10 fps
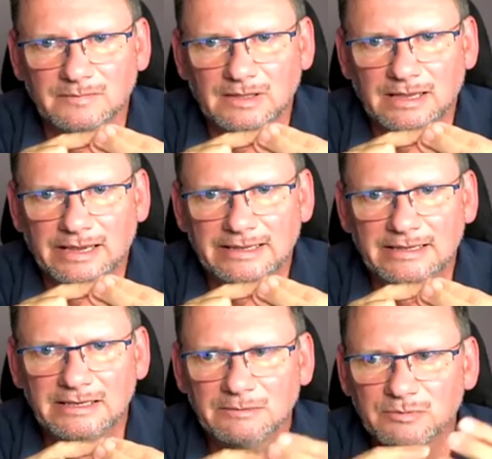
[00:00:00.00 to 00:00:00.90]
I
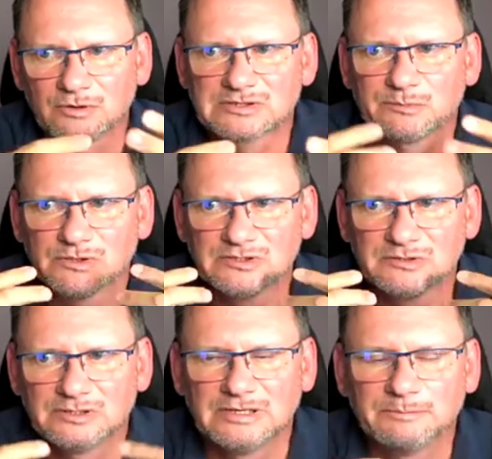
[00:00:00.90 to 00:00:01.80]
keep the
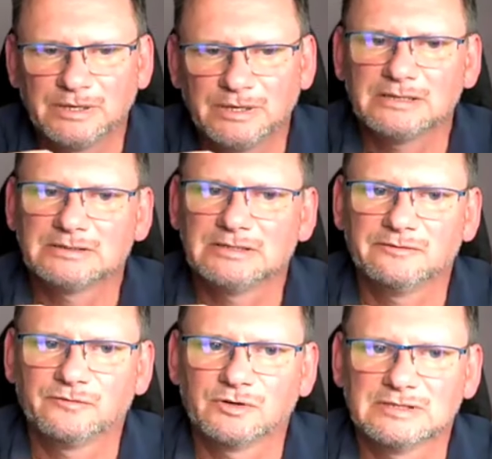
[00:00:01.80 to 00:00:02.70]
responsibility
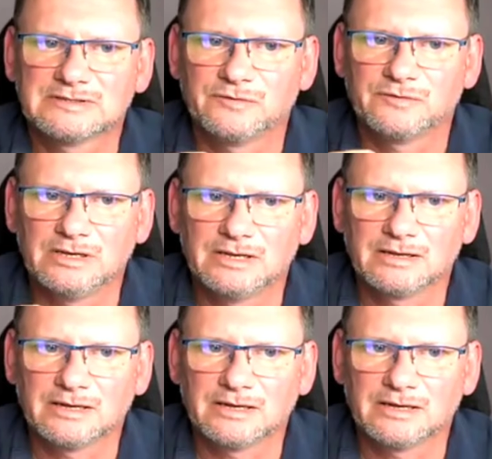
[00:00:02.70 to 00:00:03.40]
for this feeling.